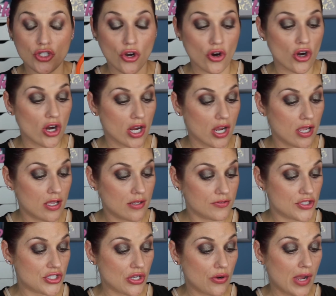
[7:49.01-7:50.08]
dark.
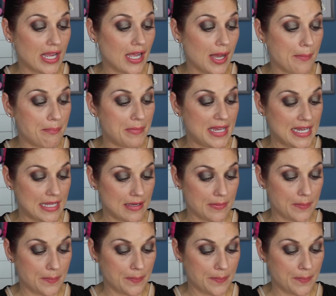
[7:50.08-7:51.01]
So I got medium.